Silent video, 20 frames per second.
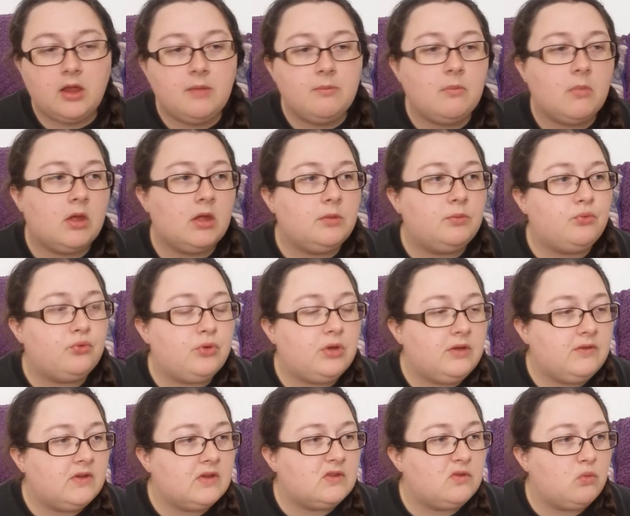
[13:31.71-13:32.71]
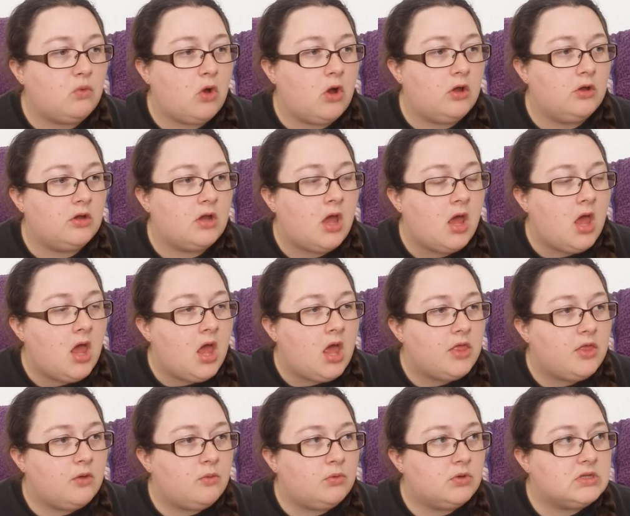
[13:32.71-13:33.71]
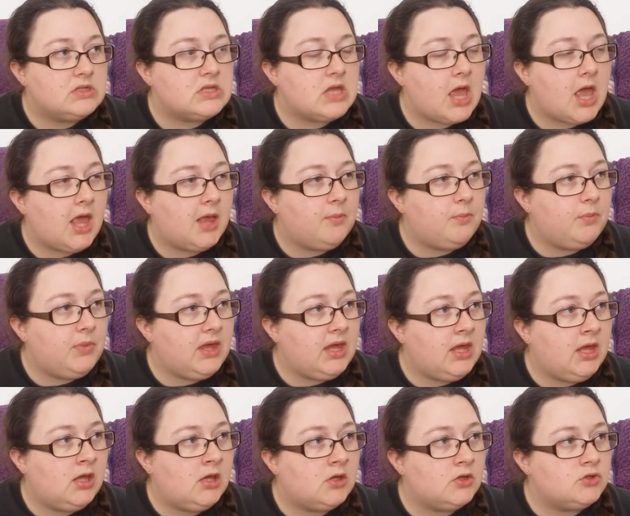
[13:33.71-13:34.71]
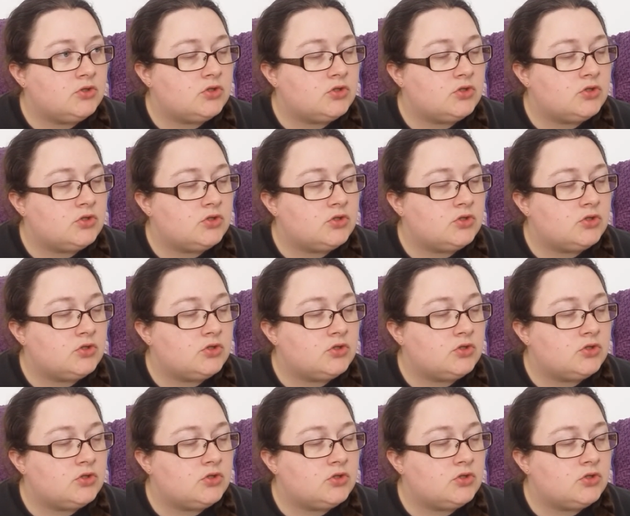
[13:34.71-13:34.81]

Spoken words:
In my previous one there was a big